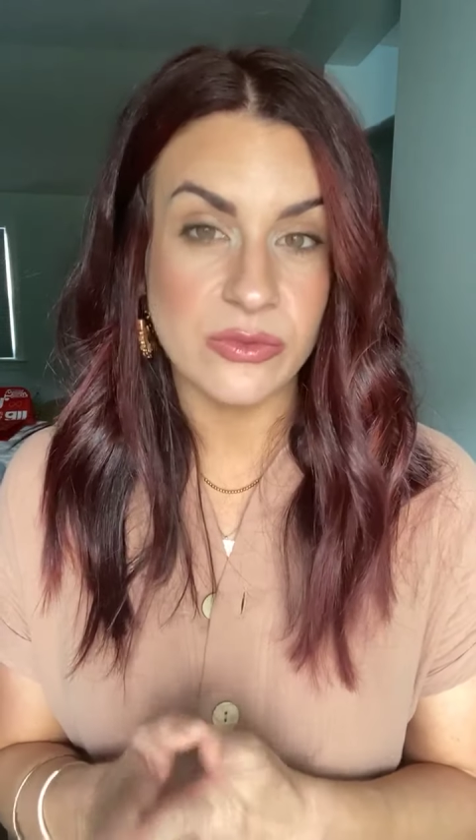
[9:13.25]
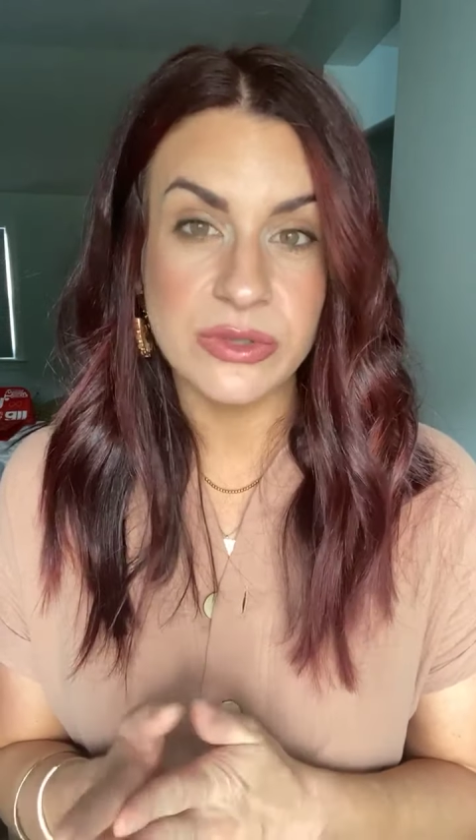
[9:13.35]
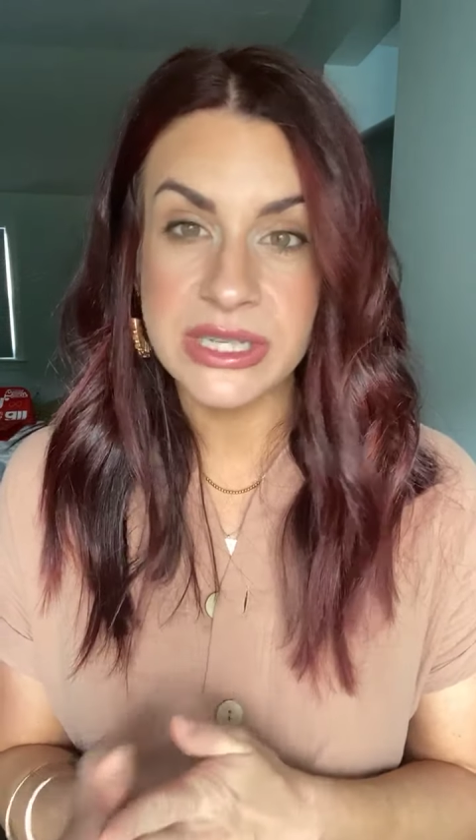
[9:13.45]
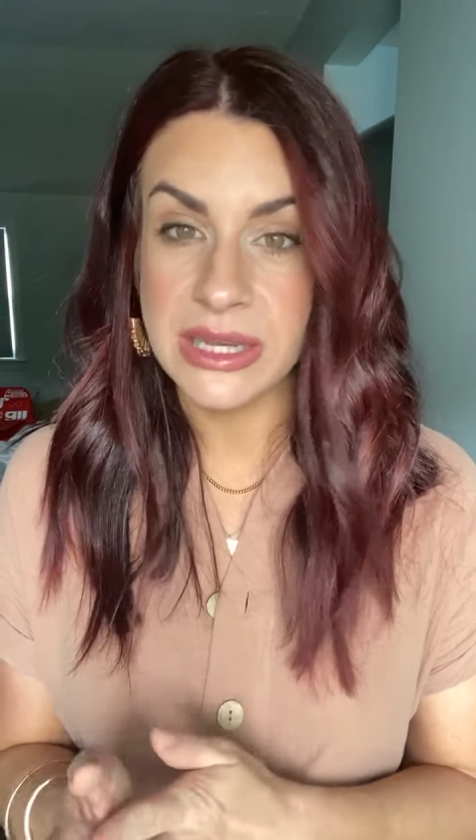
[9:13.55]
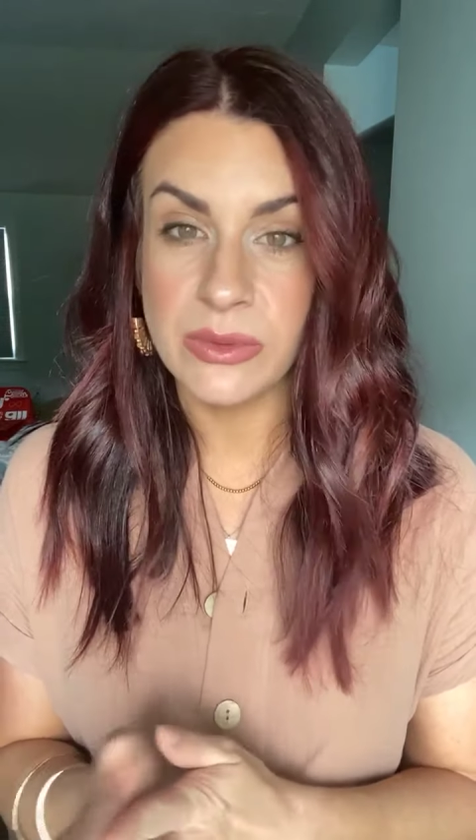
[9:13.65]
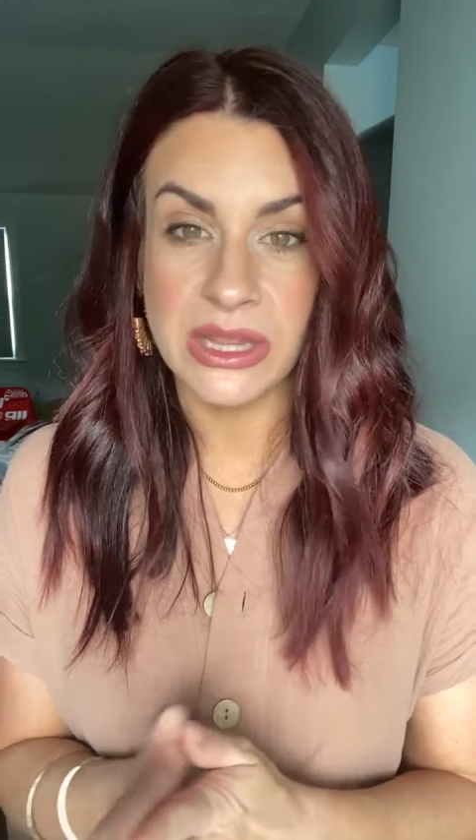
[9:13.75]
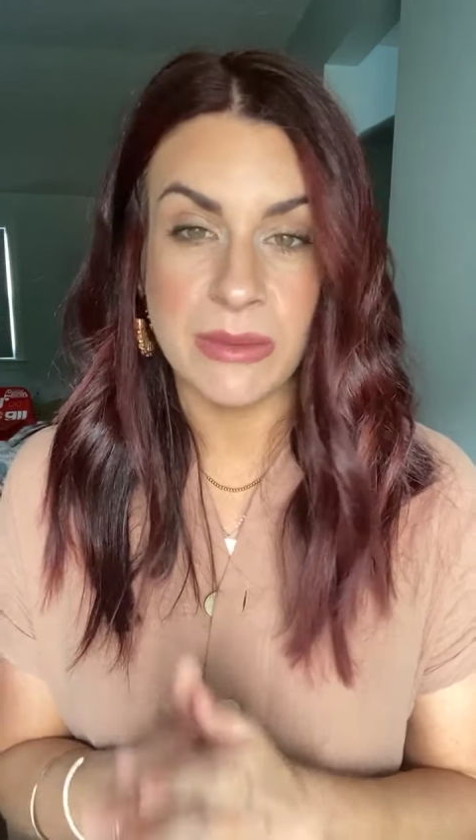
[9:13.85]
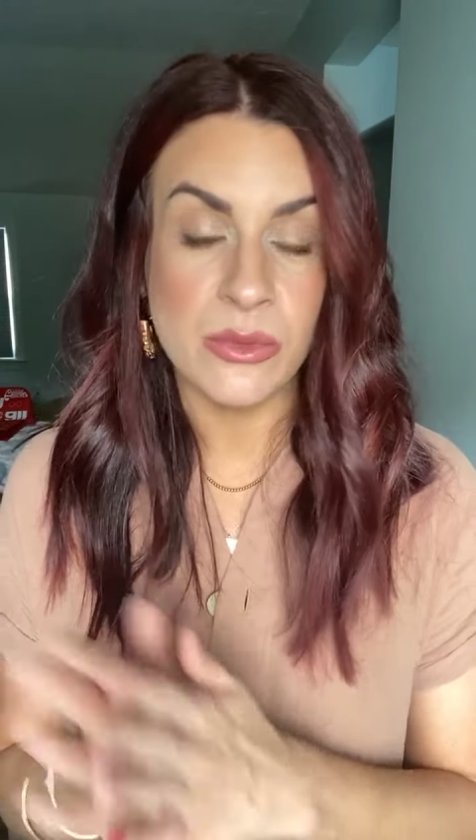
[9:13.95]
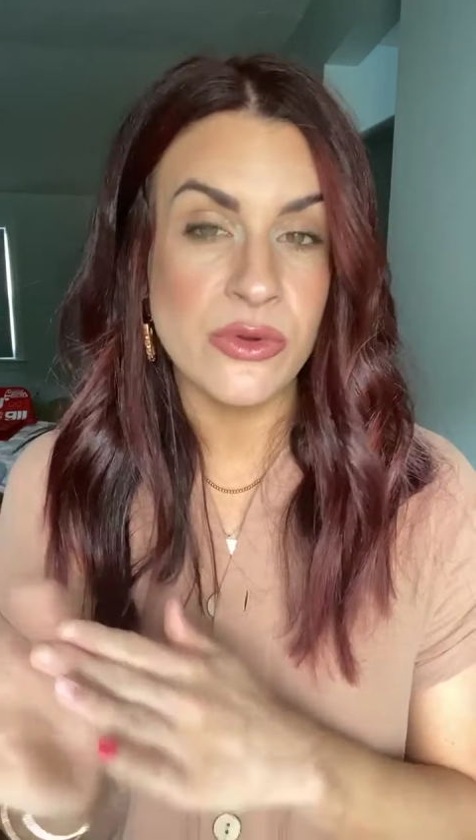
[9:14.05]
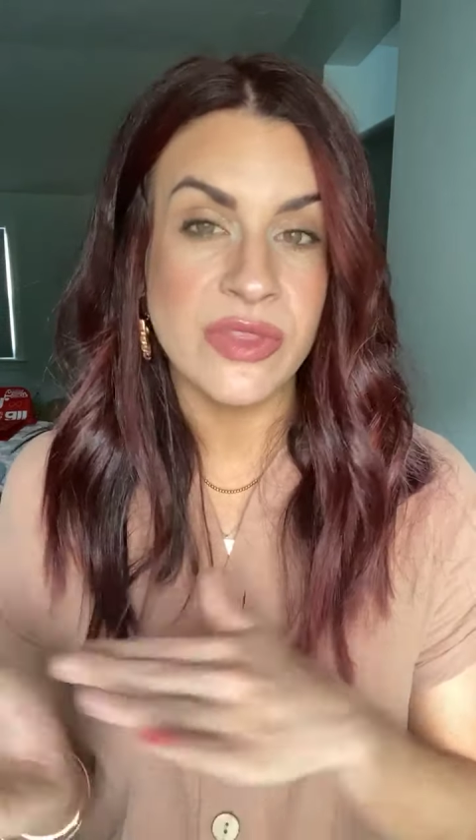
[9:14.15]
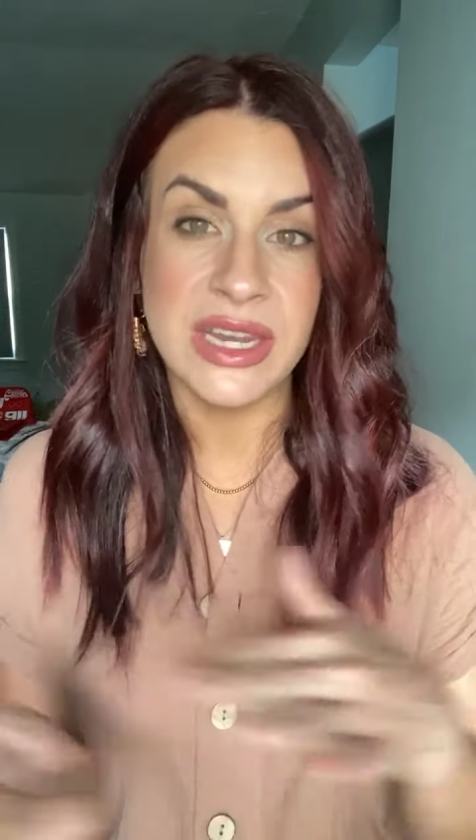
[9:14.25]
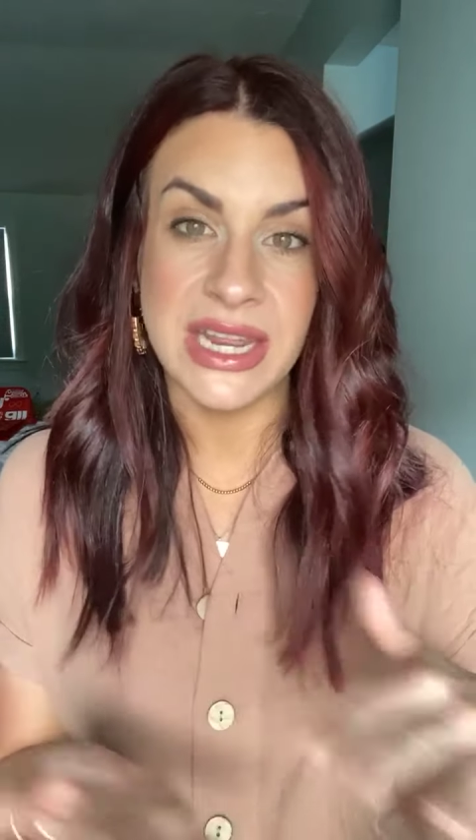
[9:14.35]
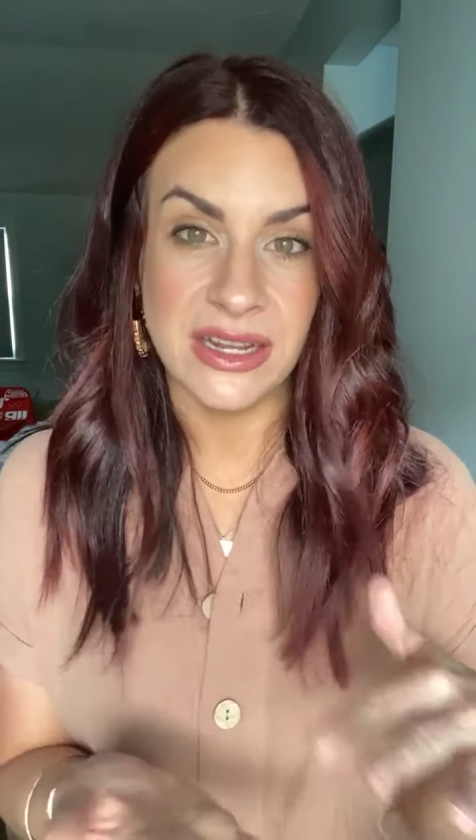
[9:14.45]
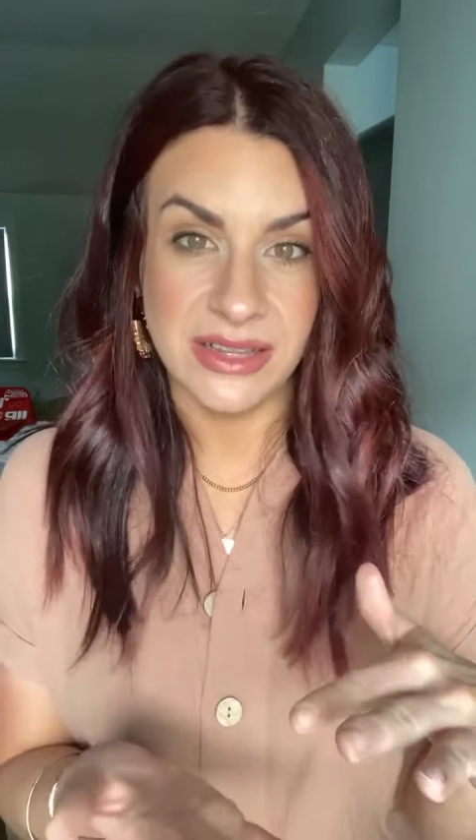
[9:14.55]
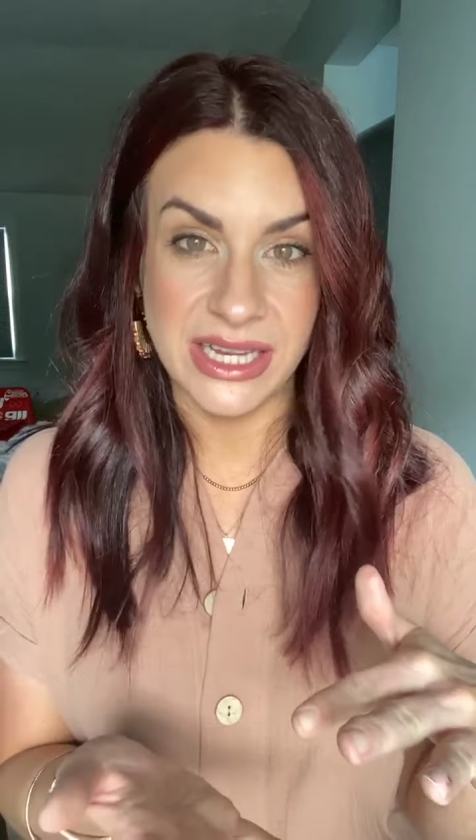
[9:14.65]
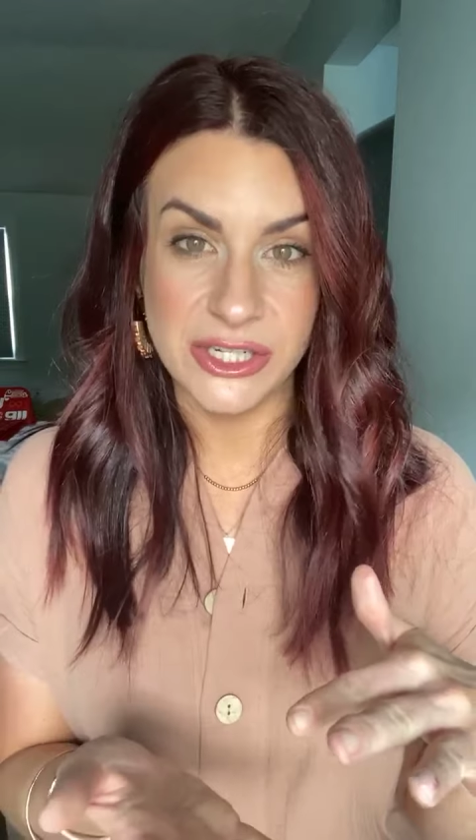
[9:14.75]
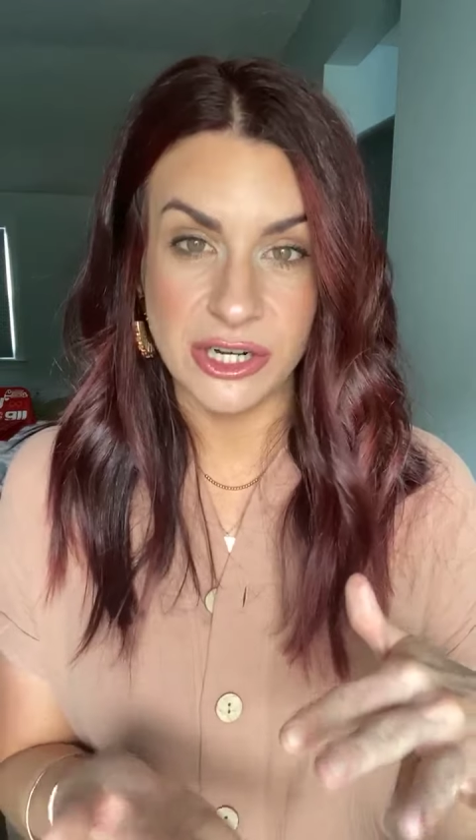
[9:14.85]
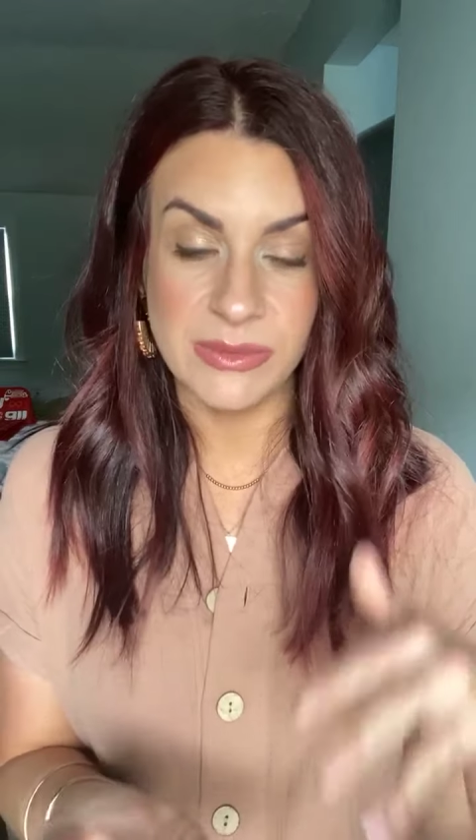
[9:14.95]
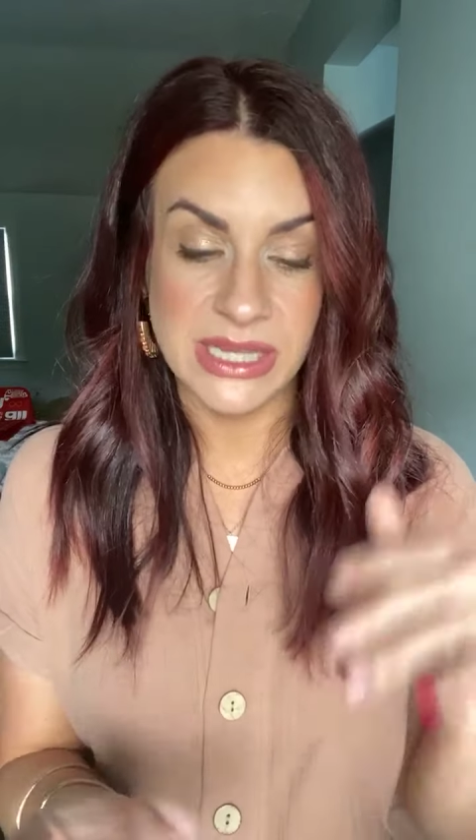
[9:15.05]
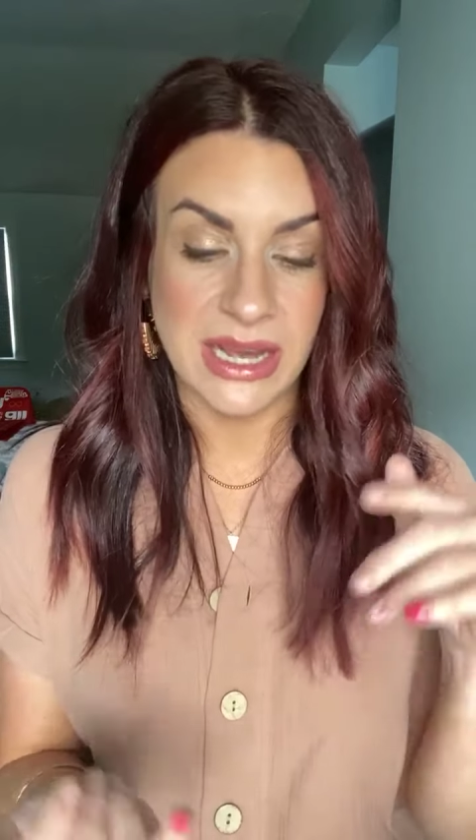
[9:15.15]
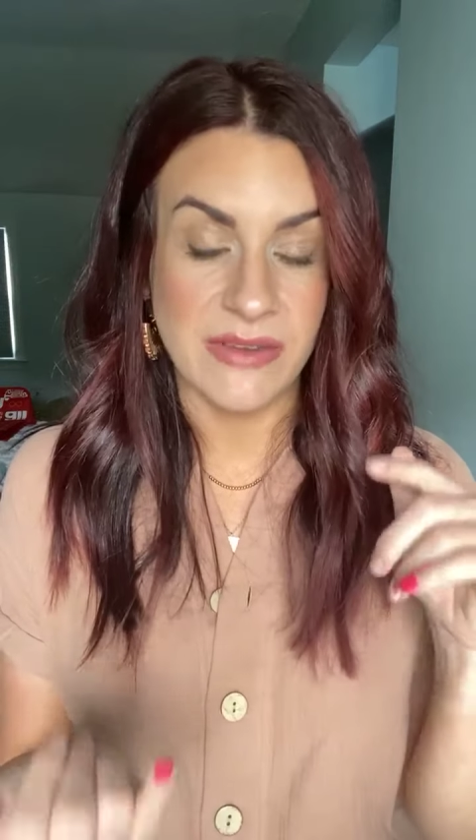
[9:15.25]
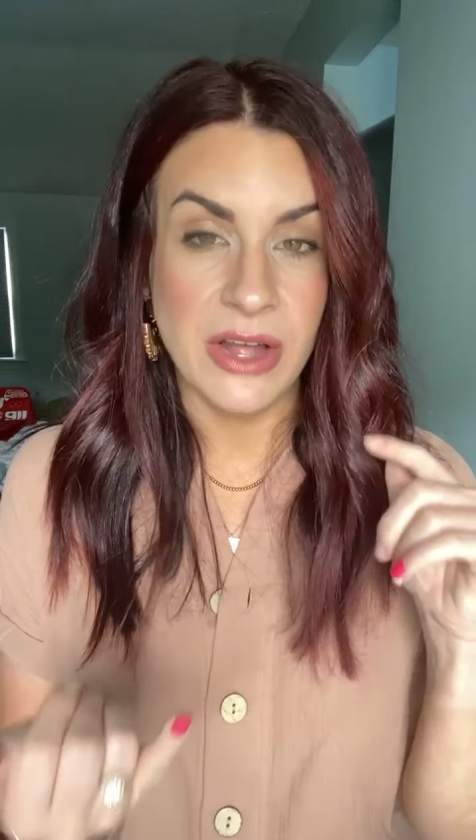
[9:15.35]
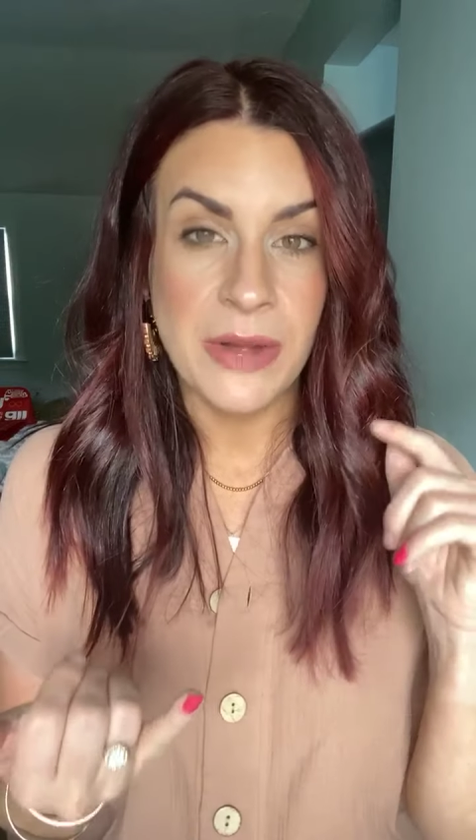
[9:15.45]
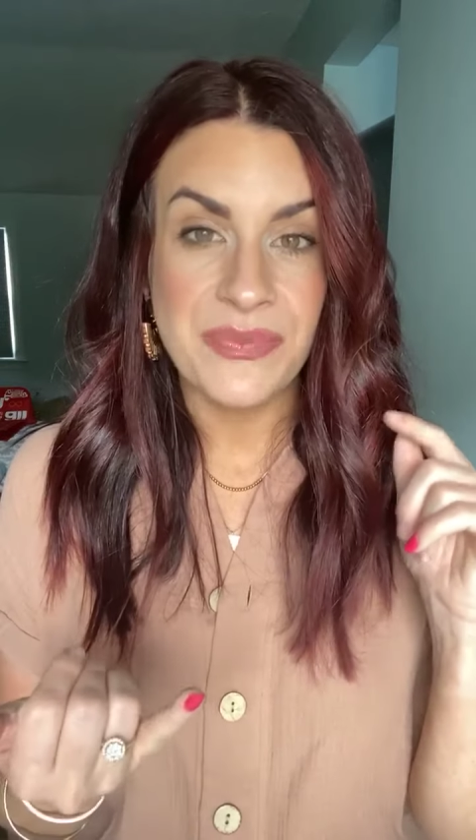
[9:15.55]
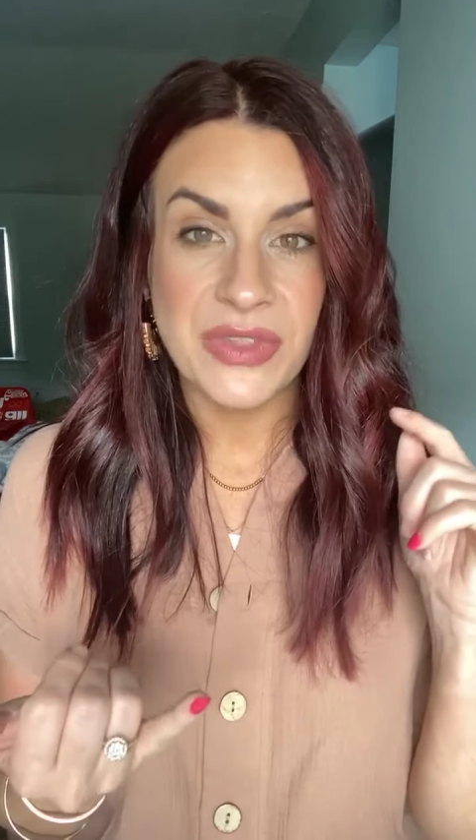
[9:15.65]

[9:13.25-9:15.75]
really, really move the needle in terms of